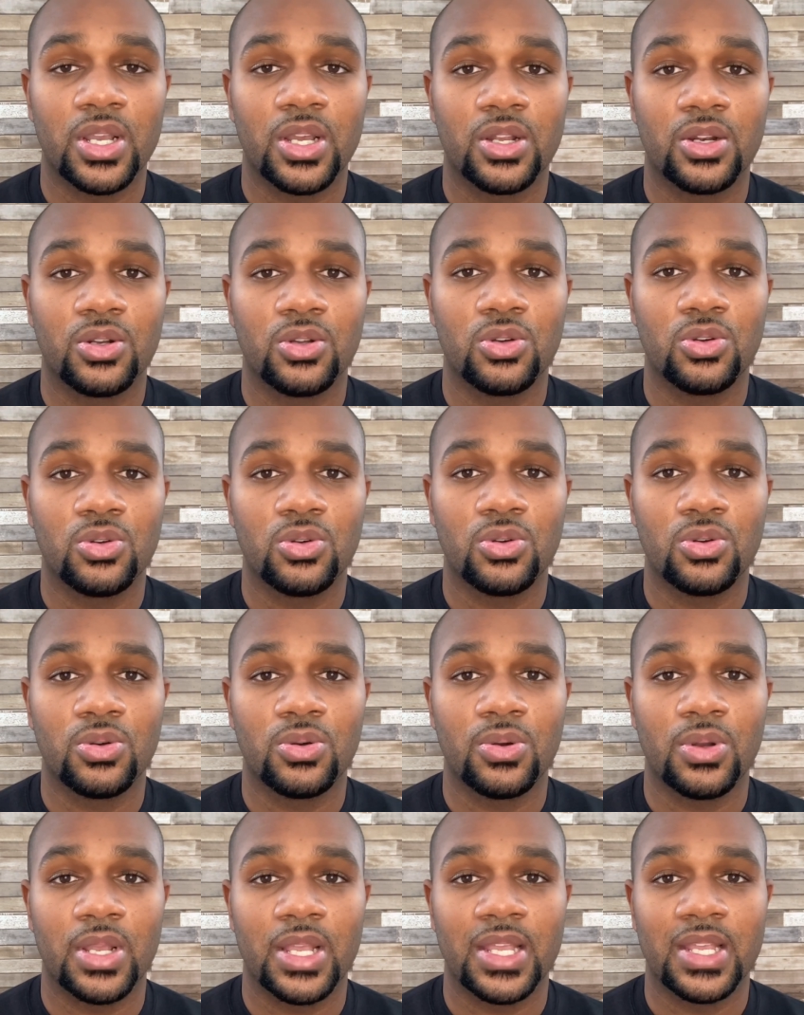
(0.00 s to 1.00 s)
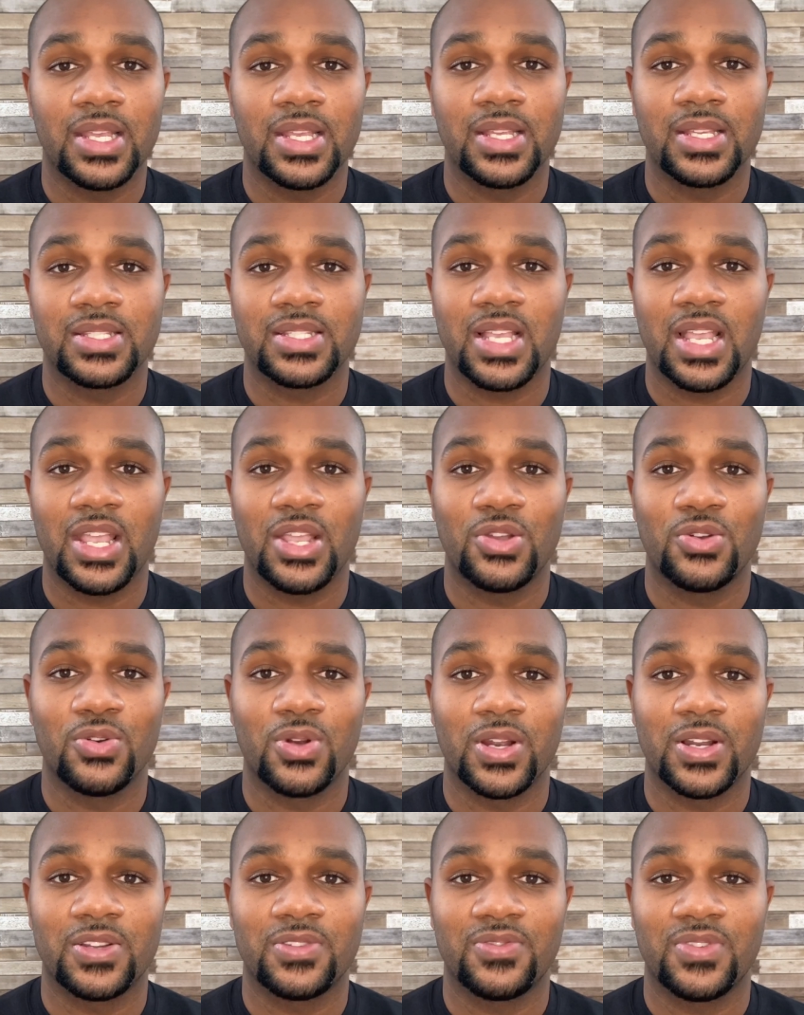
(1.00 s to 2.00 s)
and who is a
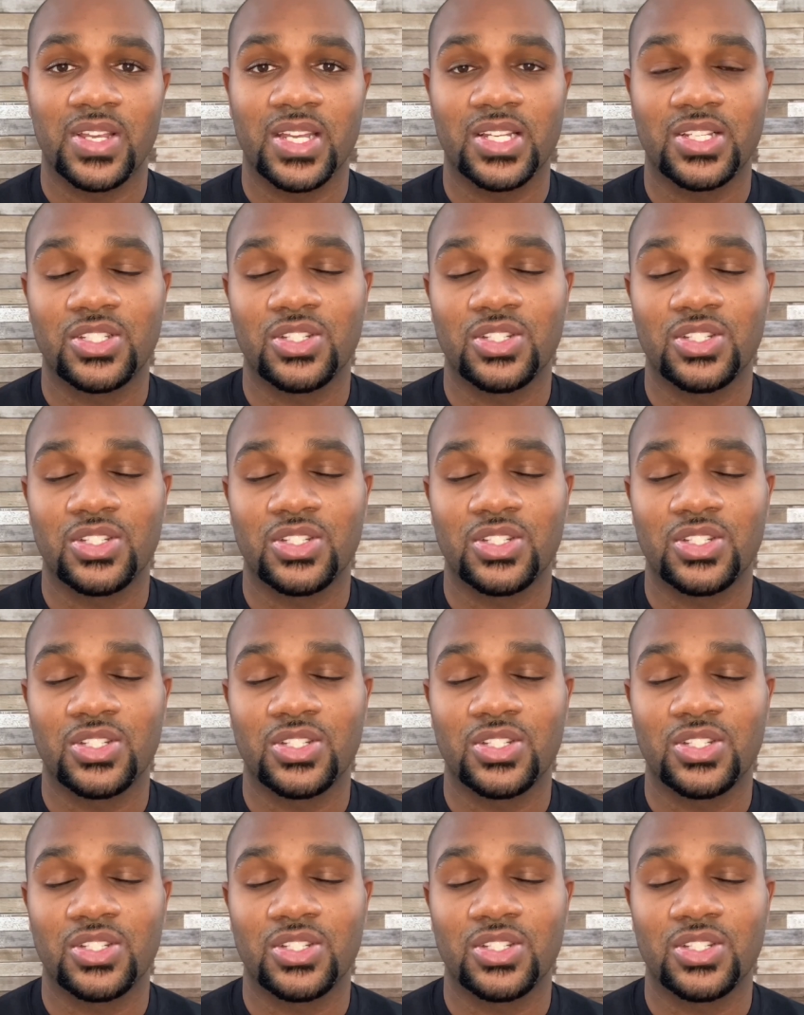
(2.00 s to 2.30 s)
great fit?